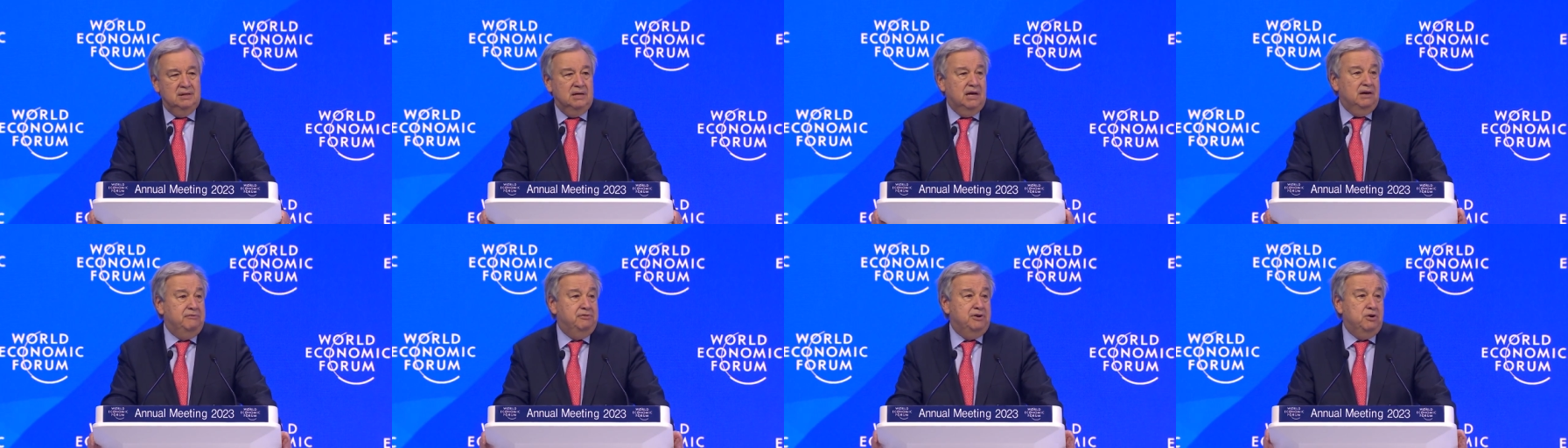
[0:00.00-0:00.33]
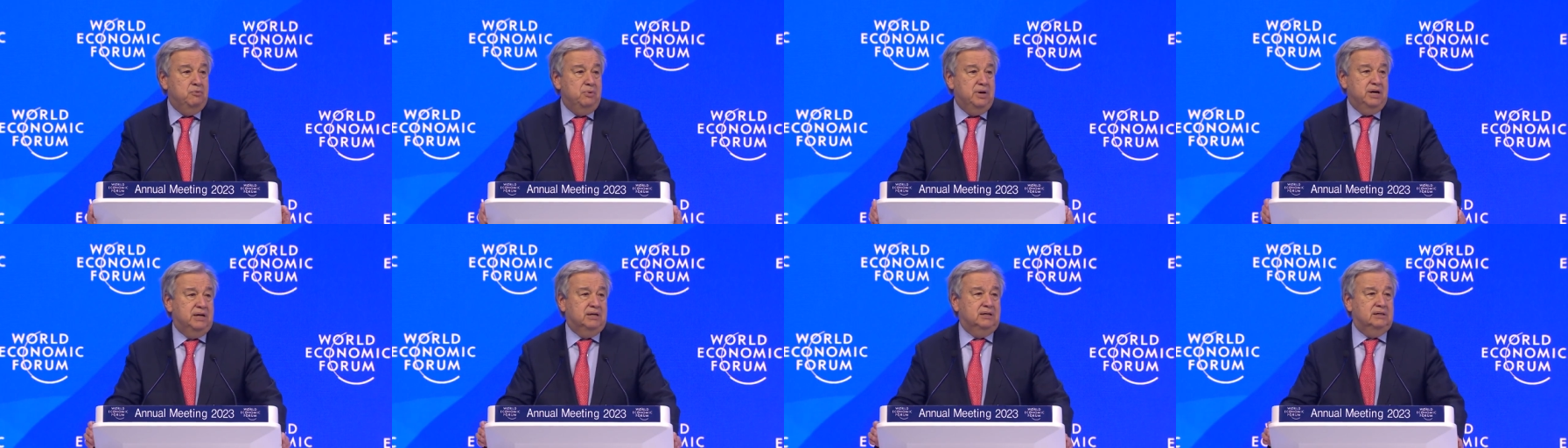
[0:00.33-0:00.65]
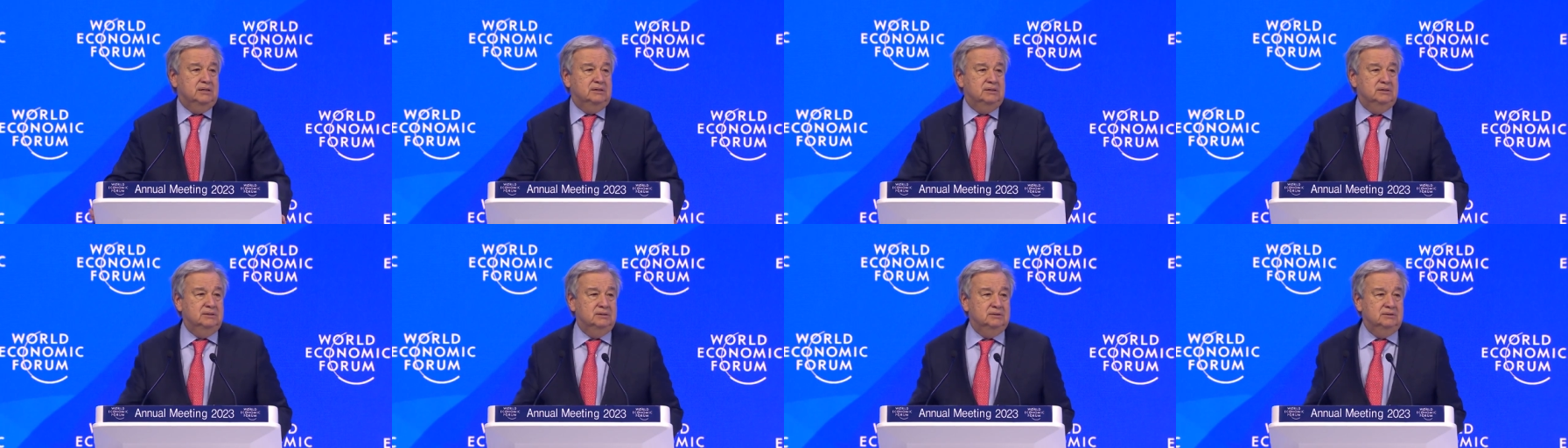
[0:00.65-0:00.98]
Every week
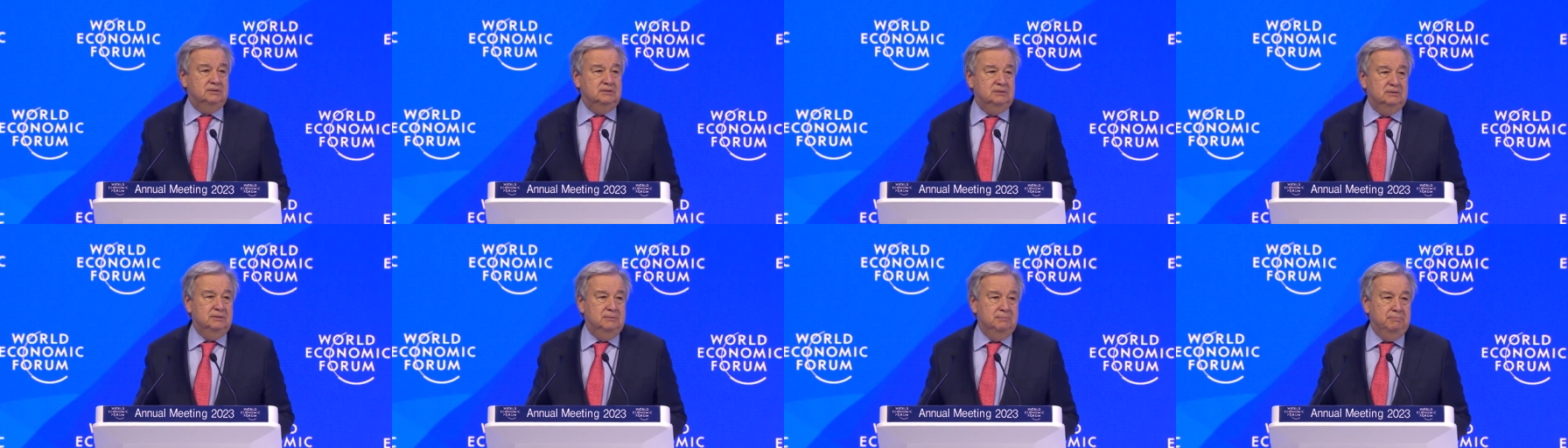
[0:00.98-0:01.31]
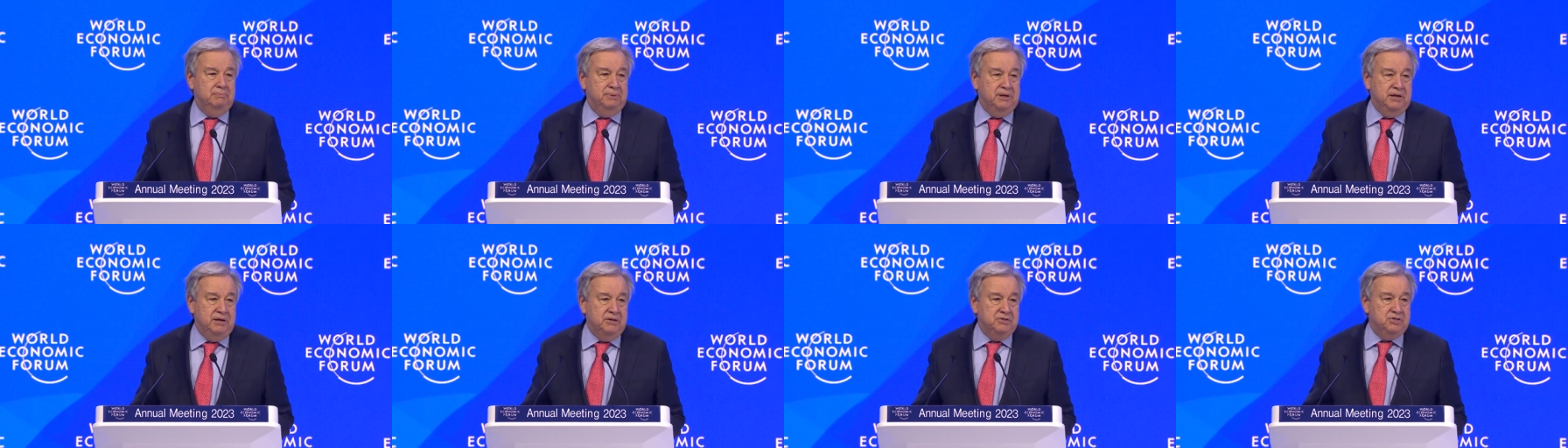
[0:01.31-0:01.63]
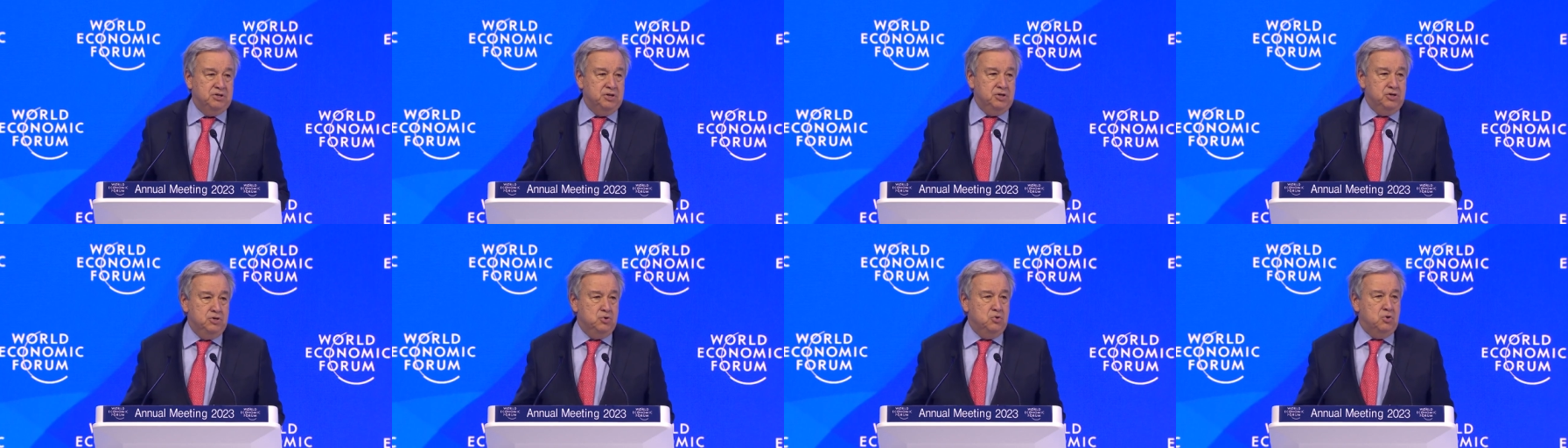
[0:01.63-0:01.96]
brings
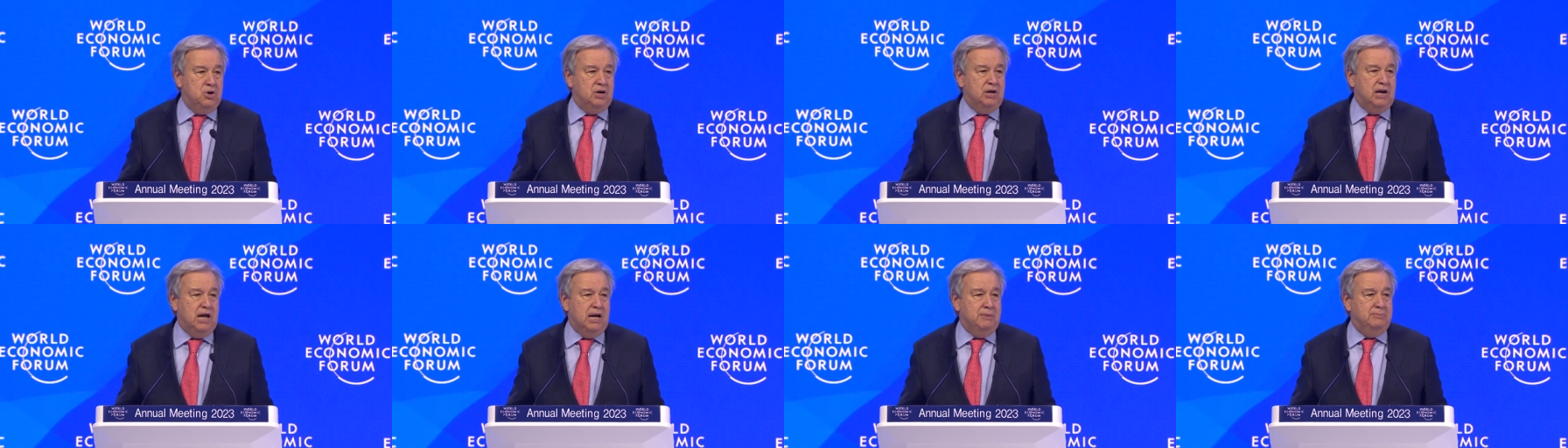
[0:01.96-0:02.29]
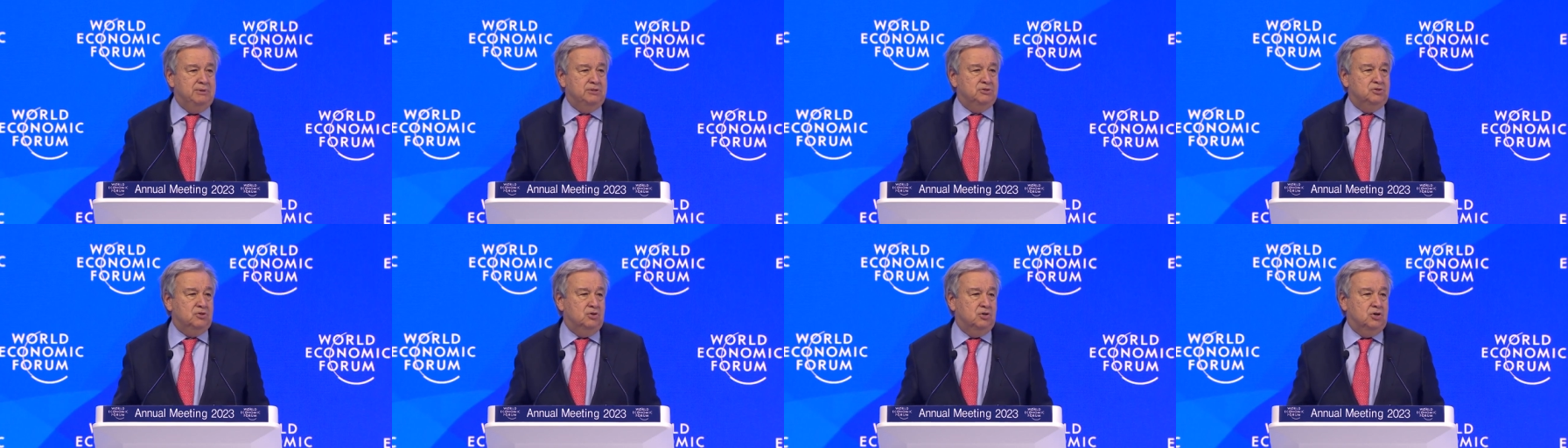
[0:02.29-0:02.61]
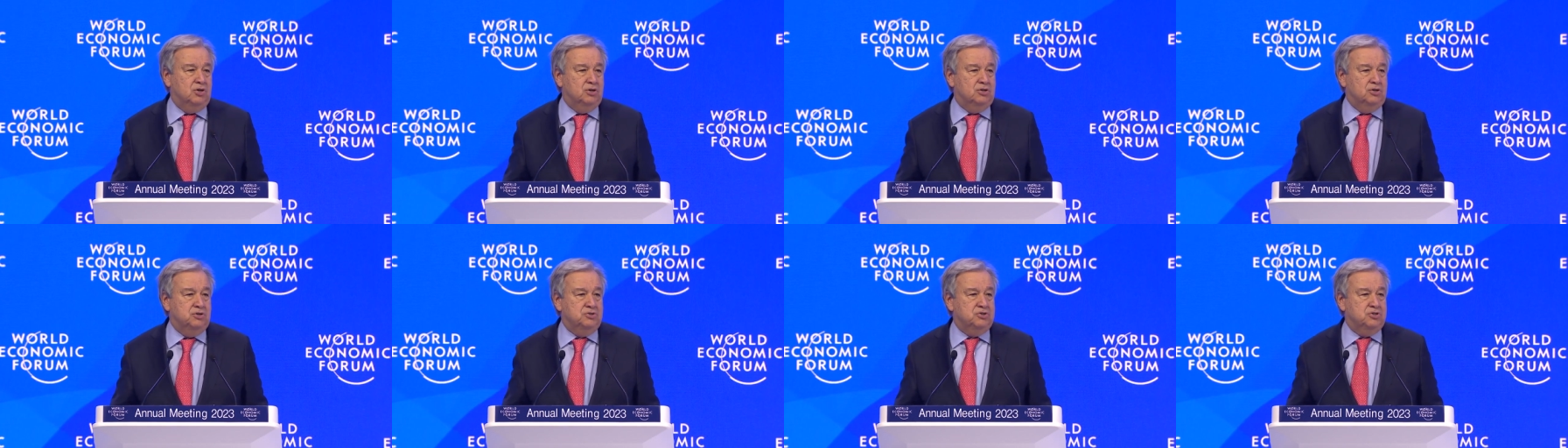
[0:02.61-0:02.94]
a new climate
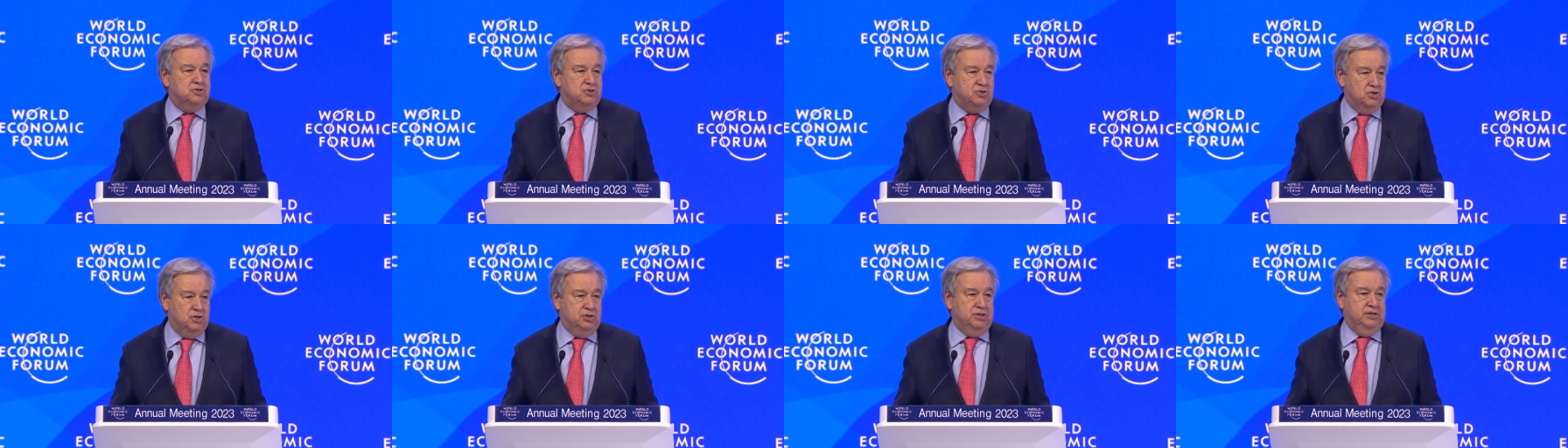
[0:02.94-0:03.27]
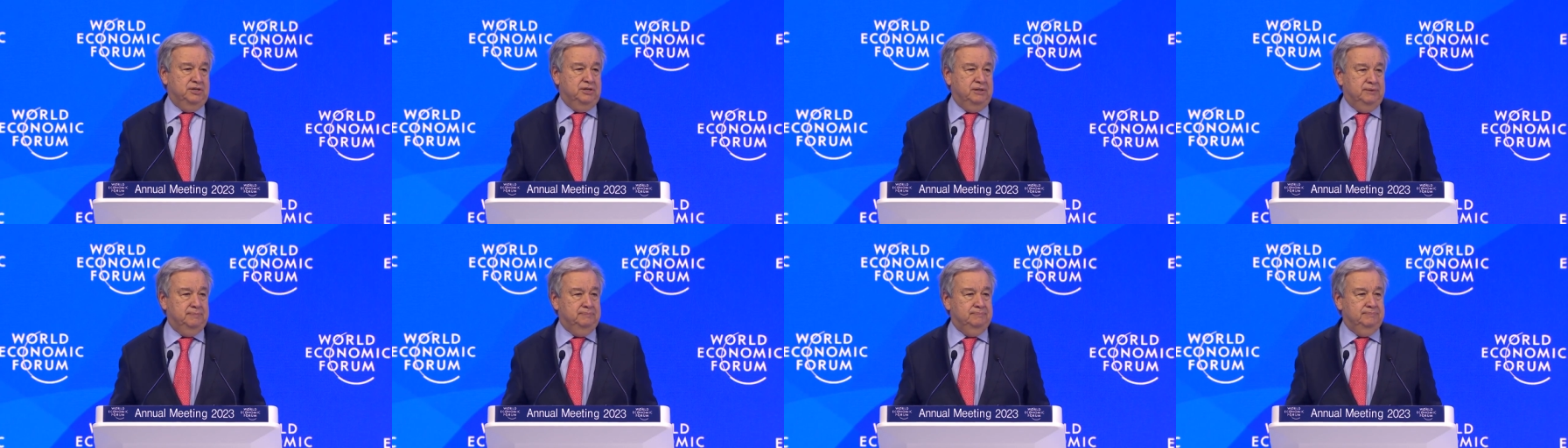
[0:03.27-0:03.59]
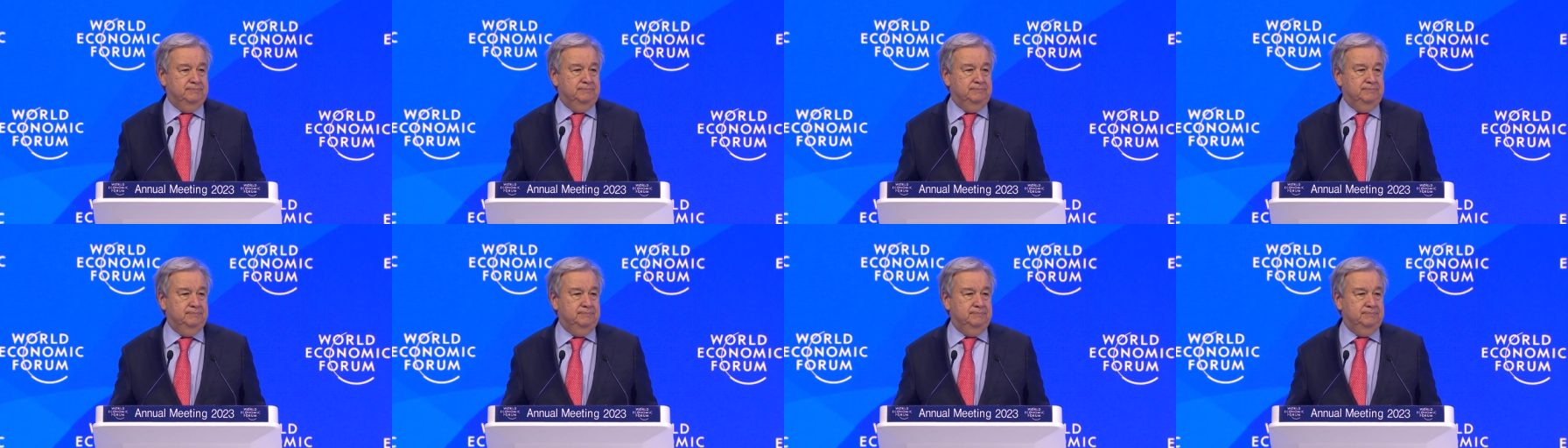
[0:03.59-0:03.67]
horror story